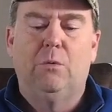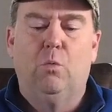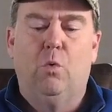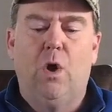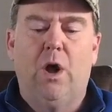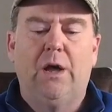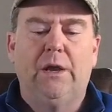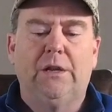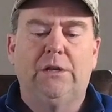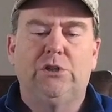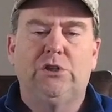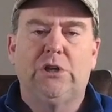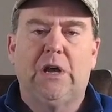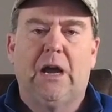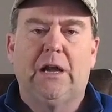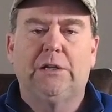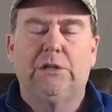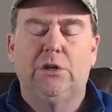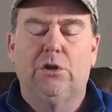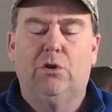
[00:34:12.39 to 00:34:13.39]
and won and
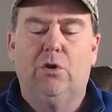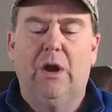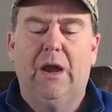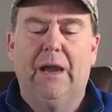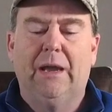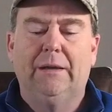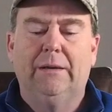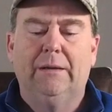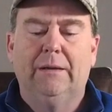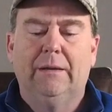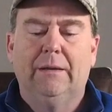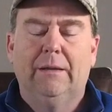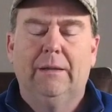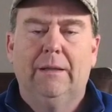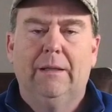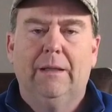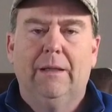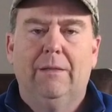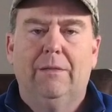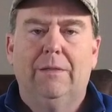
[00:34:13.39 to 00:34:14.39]
shocked Ukraine,
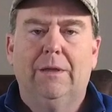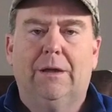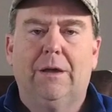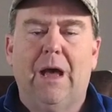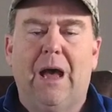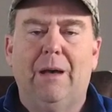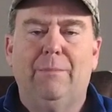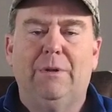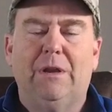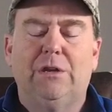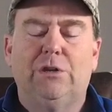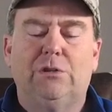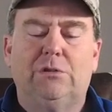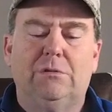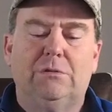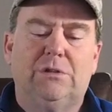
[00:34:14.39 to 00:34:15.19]
the comedy